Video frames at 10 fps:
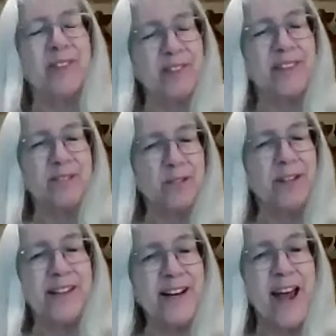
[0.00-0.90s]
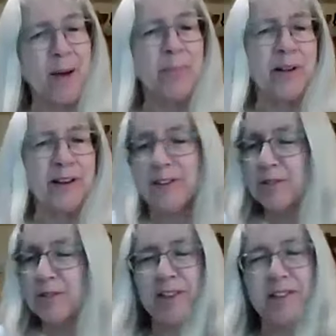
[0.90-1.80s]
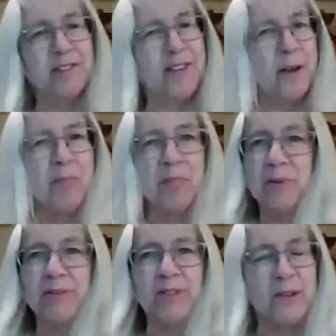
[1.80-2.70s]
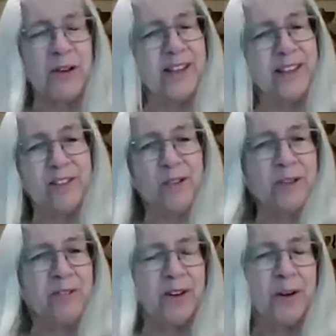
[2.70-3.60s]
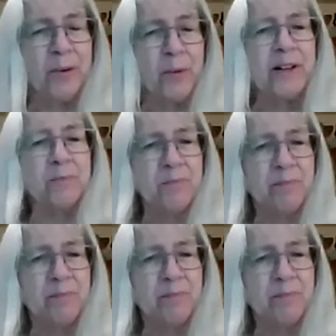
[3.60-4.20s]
to see what can happen. Everybody's capable of learning and doing very well.